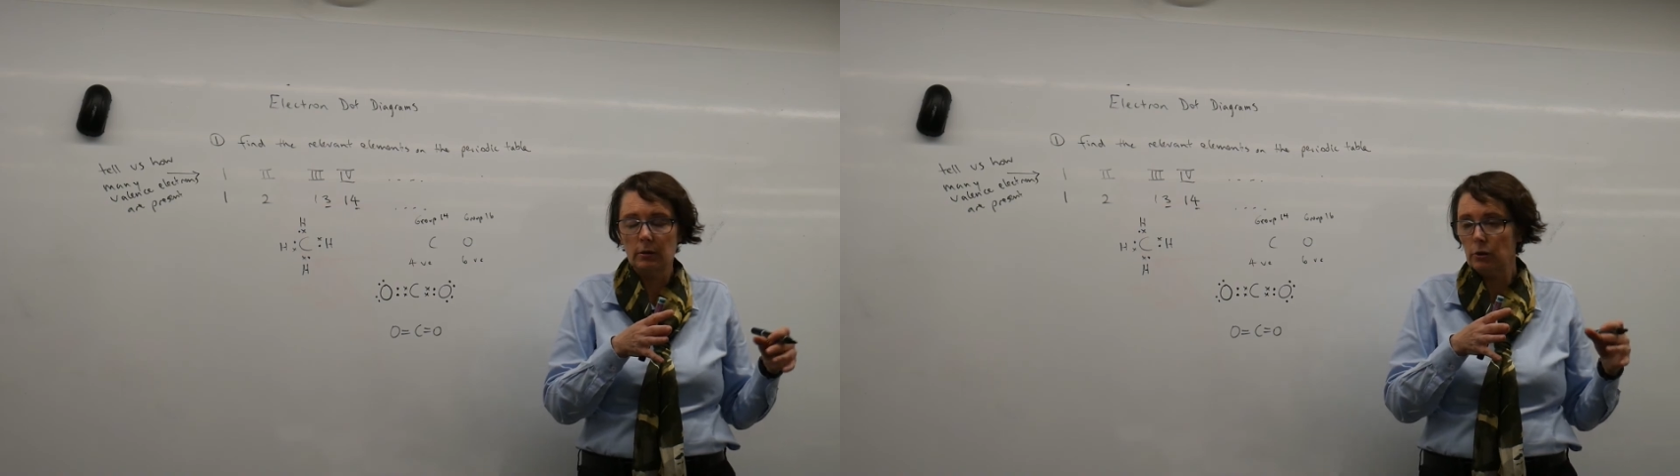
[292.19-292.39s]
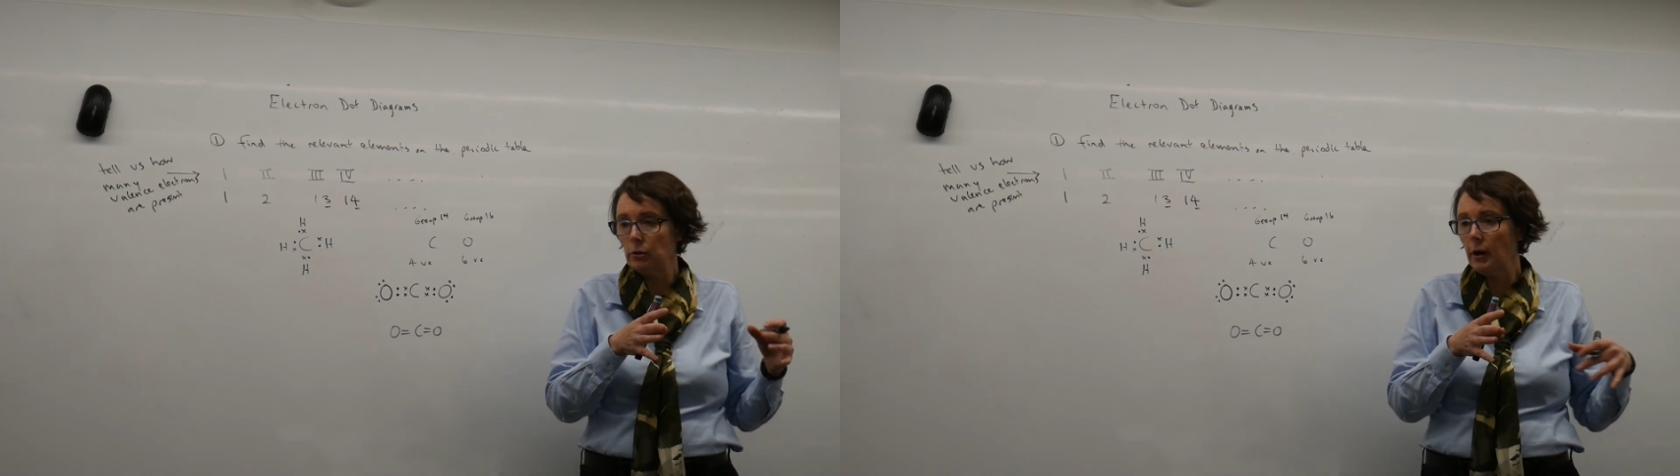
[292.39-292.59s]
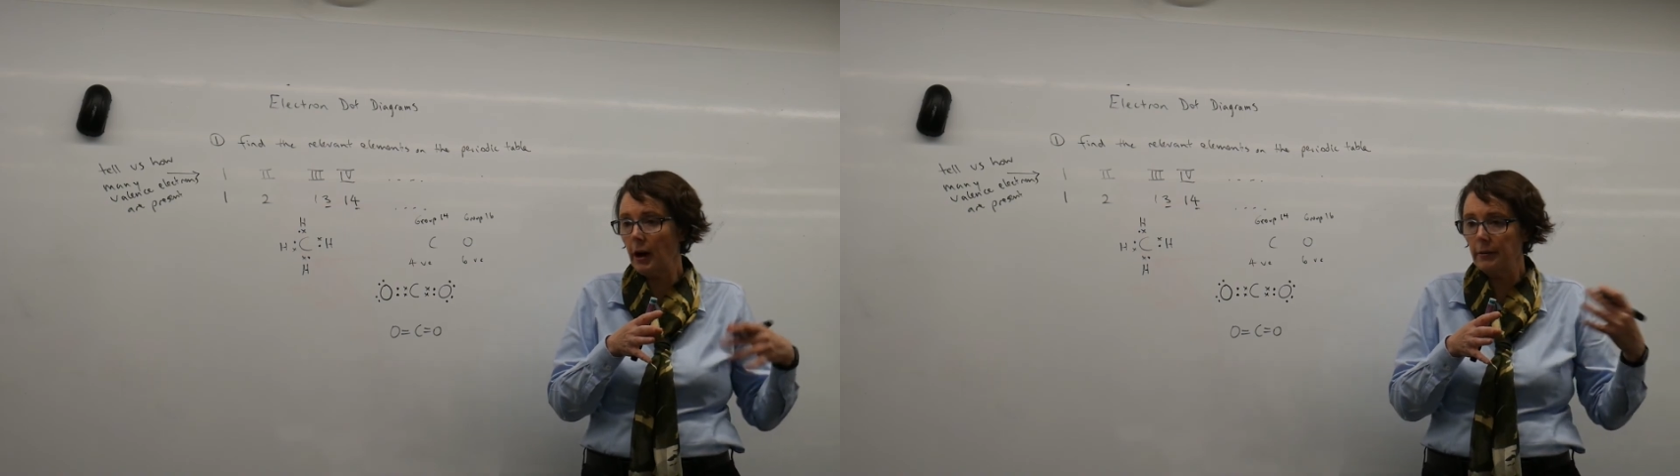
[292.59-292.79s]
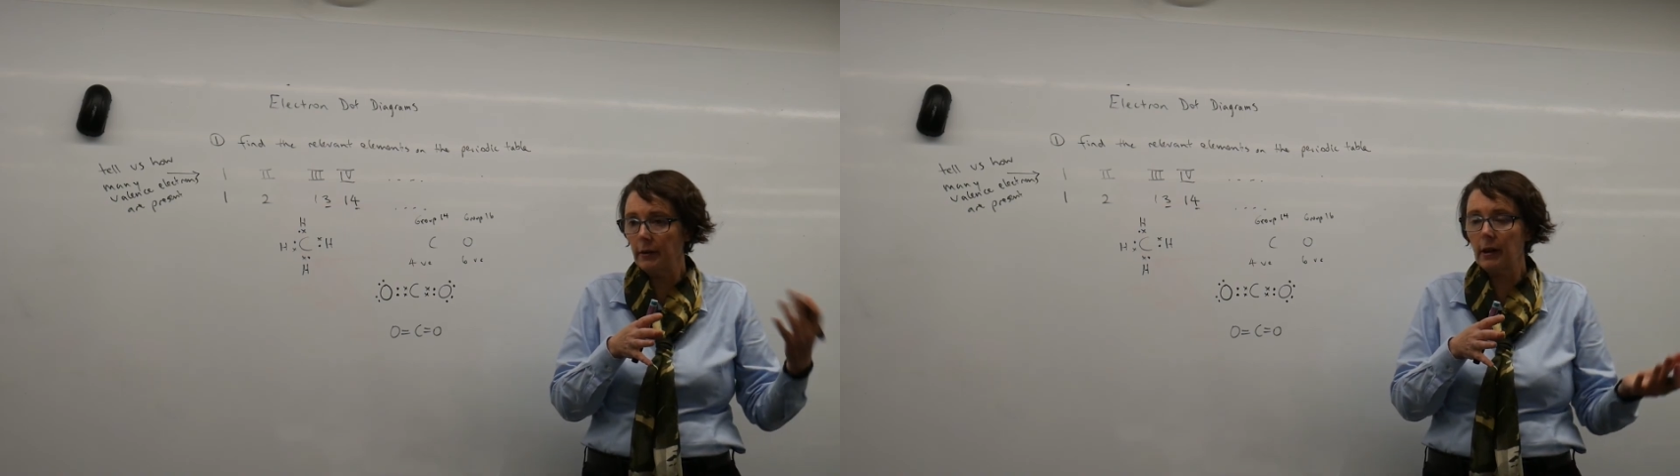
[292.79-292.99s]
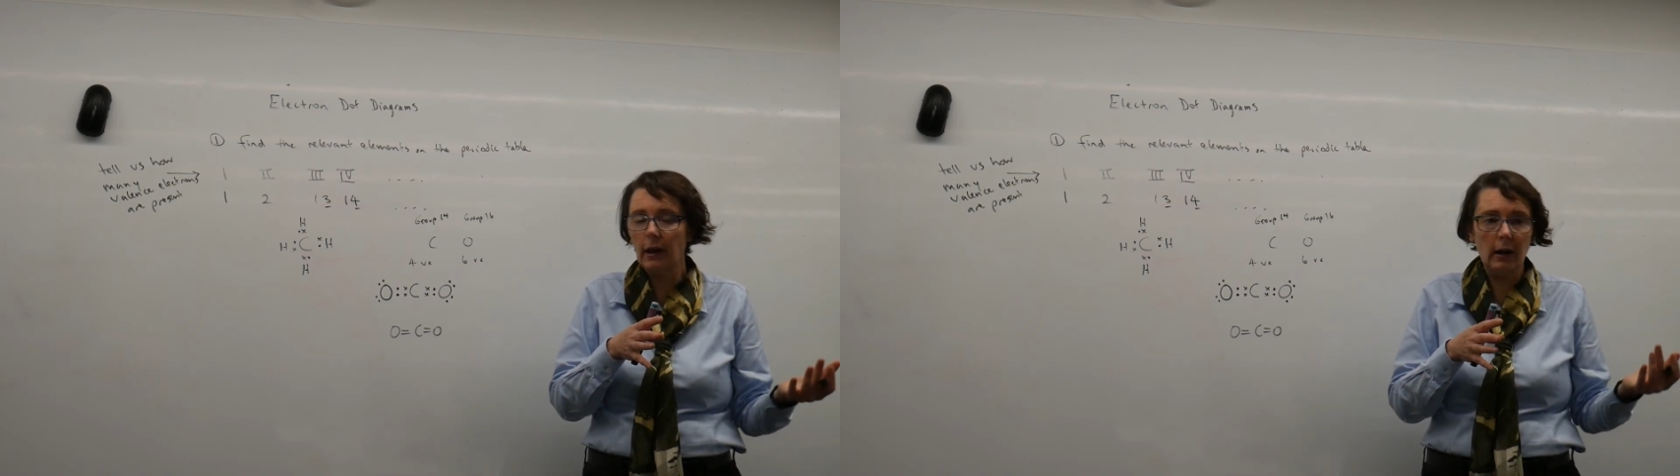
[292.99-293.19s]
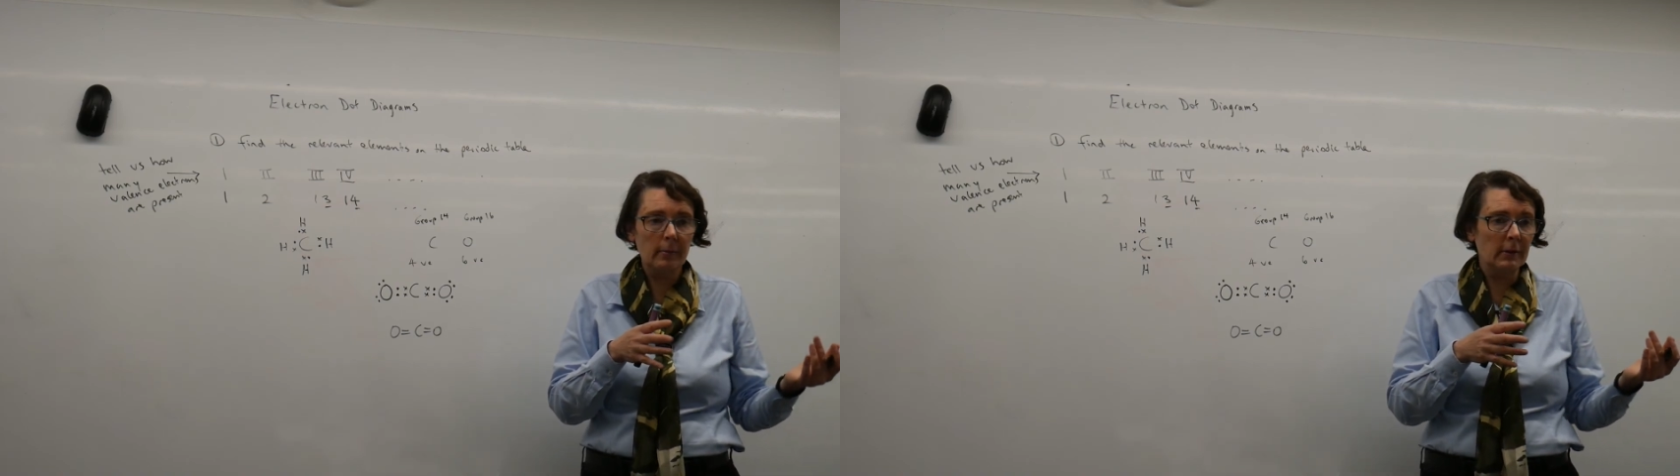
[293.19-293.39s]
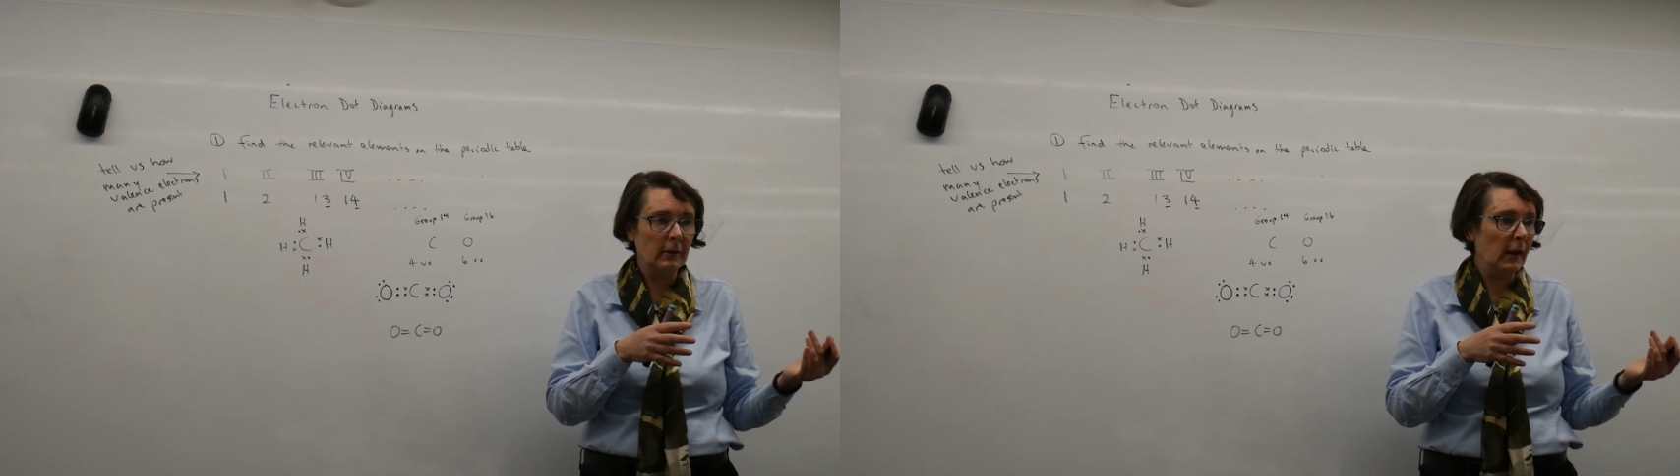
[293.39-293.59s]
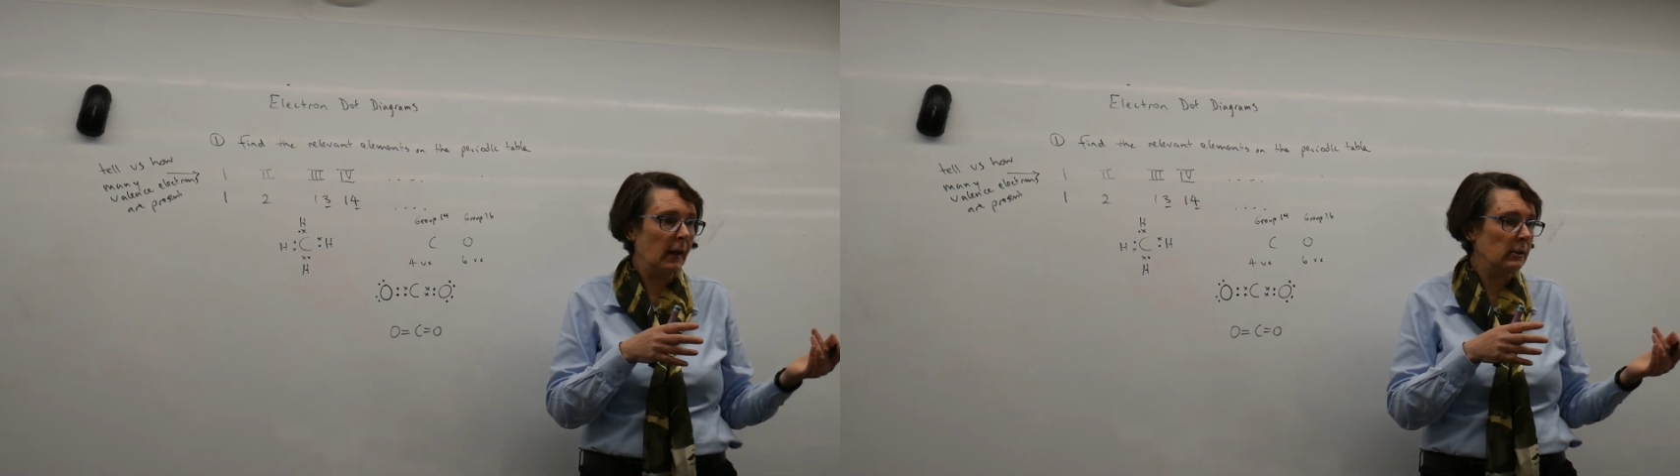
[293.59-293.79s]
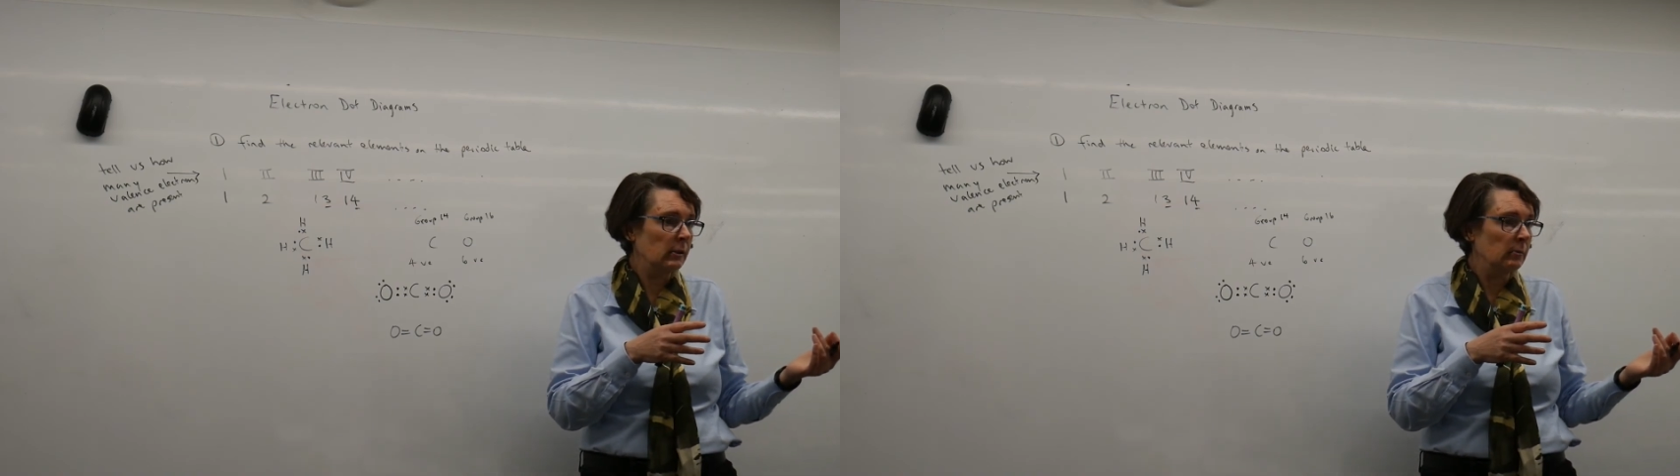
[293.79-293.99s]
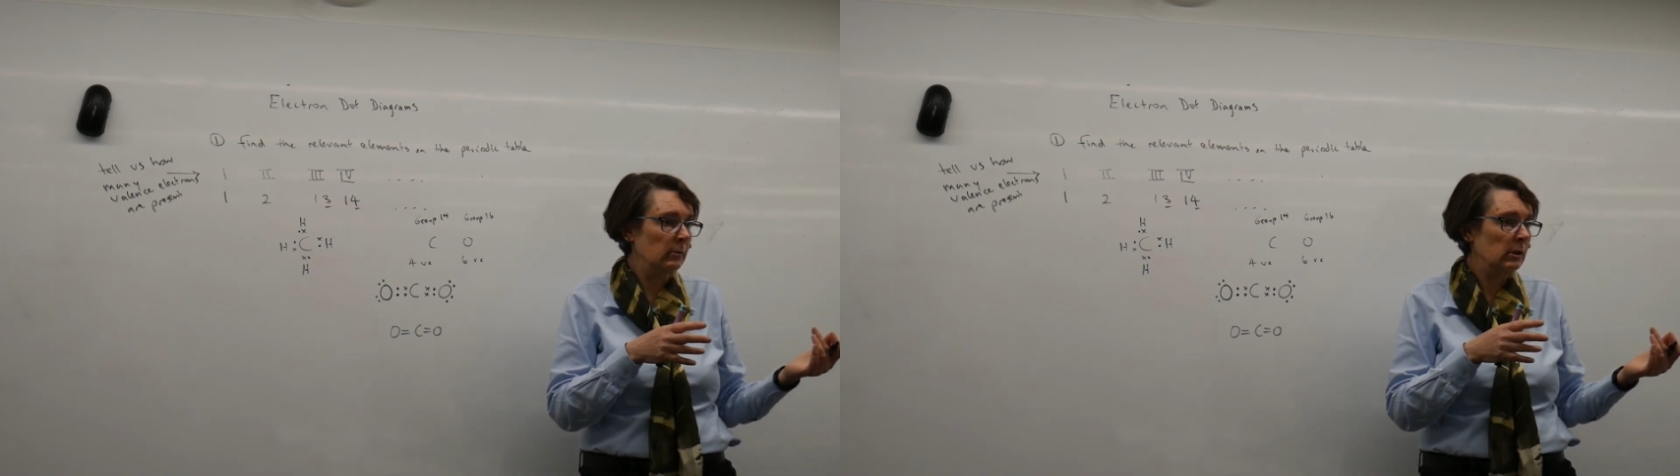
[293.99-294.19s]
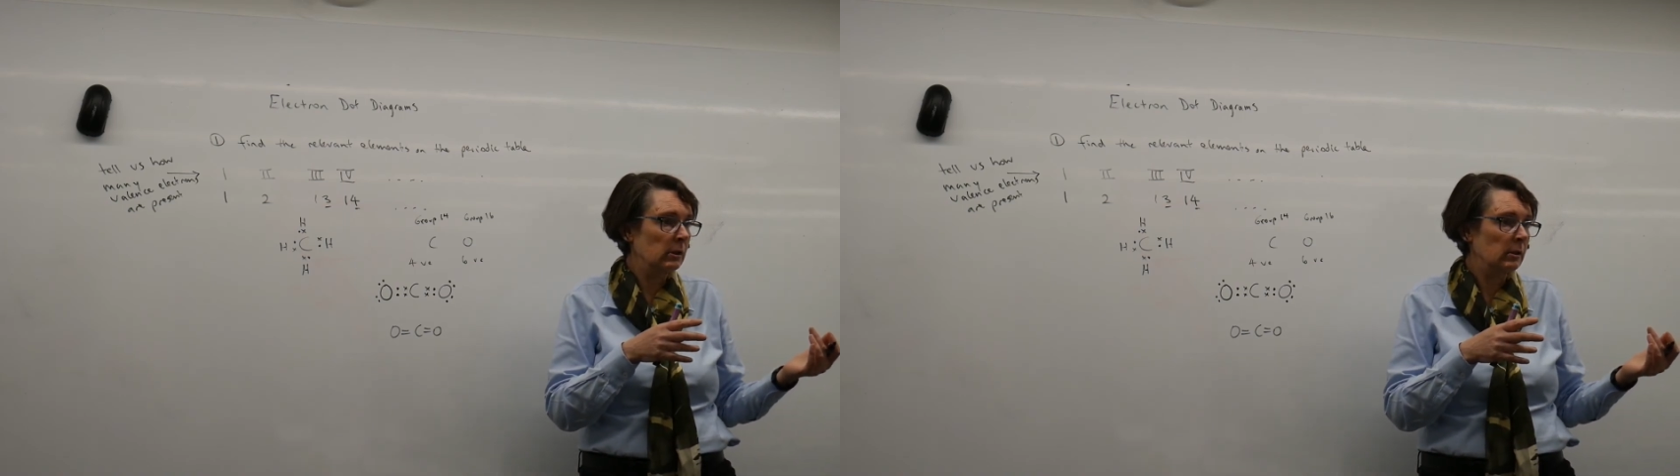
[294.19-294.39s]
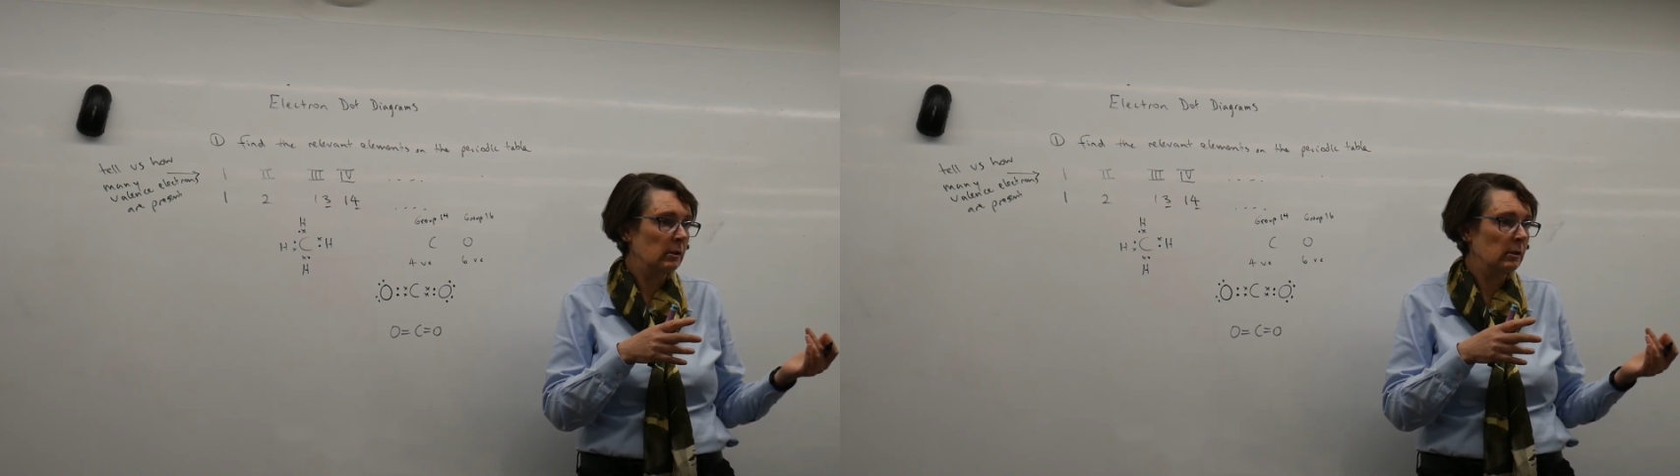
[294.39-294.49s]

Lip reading: to other carbon atoms.